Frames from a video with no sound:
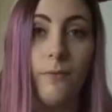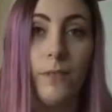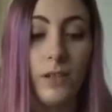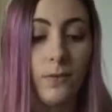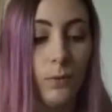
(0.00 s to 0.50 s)

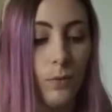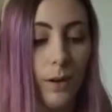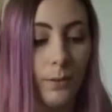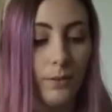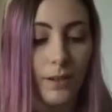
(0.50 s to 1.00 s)
First of all,
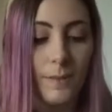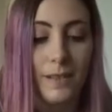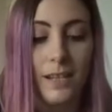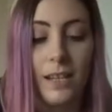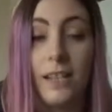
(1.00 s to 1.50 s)
I would
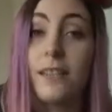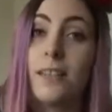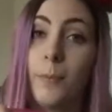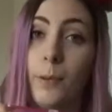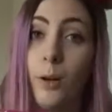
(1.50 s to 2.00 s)
recommend taking
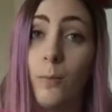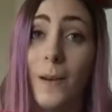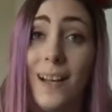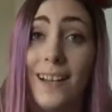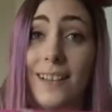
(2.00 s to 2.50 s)
Ziploc
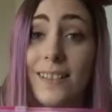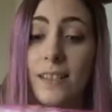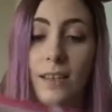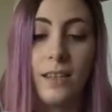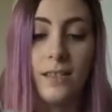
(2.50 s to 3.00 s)

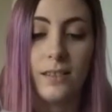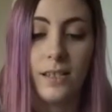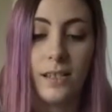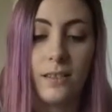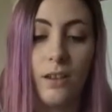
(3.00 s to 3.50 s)
bags. These
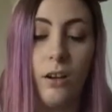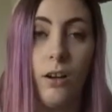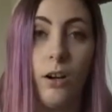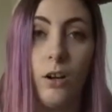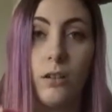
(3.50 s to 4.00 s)
things
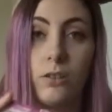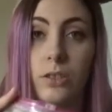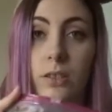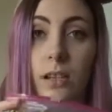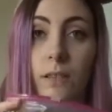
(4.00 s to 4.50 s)
are
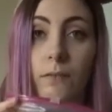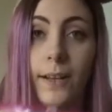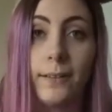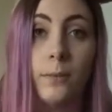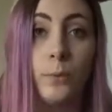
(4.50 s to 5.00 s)
just
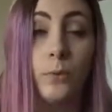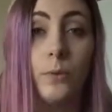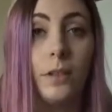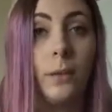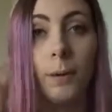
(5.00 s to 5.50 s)

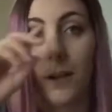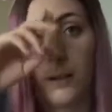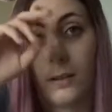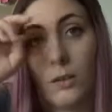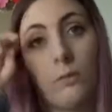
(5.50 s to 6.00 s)
invaluable in the
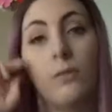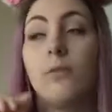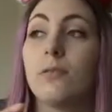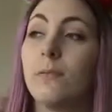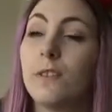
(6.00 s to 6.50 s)
park. You can
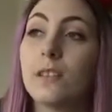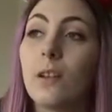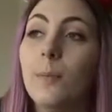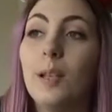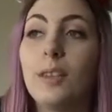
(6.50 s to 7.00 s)
use them for
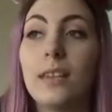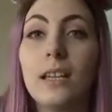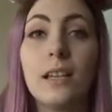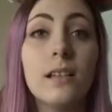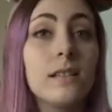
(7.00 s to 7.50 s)
so many
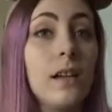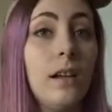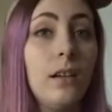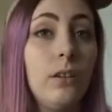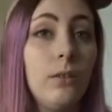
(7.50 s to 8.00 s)
things.
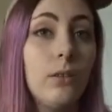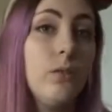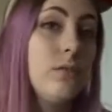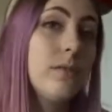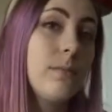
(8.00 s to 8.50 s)
You can
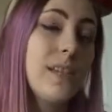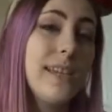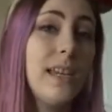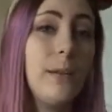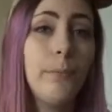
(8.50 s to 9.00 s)
use them to
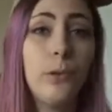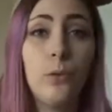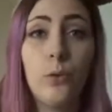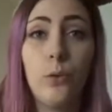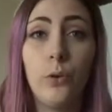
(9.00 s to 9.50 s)
keep
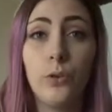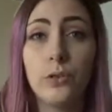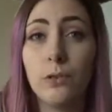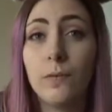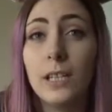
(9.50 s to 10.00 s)
your
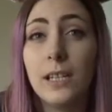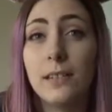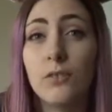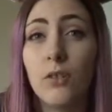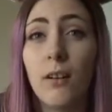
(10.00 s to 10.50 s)

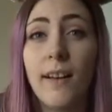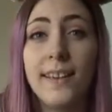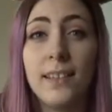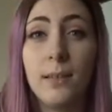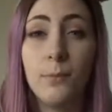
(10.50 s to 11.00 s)
souvenirs dry,
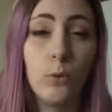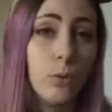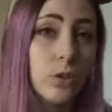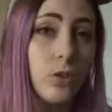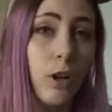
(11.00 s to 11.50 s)
to keep your
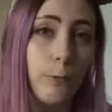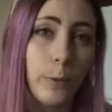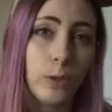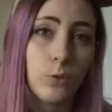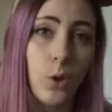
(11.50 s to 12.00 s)
autograph
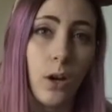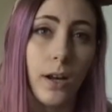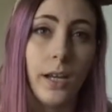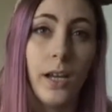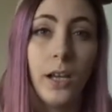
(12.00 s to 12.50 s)
book
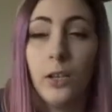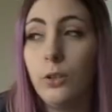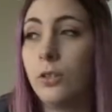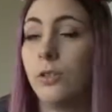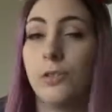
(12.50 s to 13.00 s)
dry.
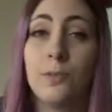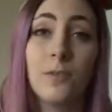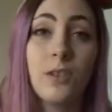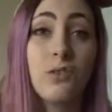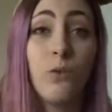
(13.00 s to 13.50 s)
You can use them
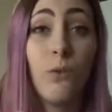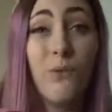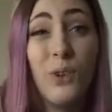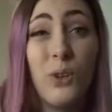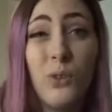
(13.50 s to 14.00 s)
to store
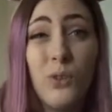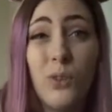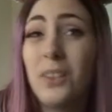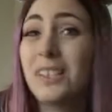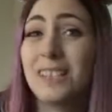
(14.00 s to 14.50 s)
food.
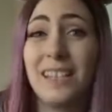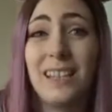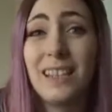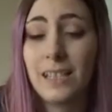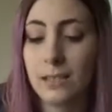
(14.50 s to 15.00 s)

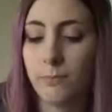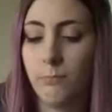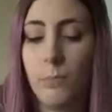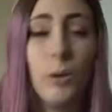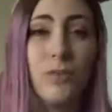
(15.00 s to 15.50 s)
Honestly, that's
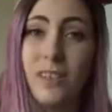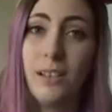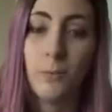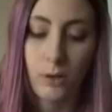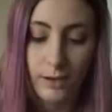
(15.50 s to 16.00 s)

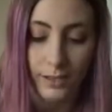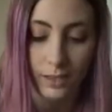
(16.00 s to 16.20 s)
mostly what I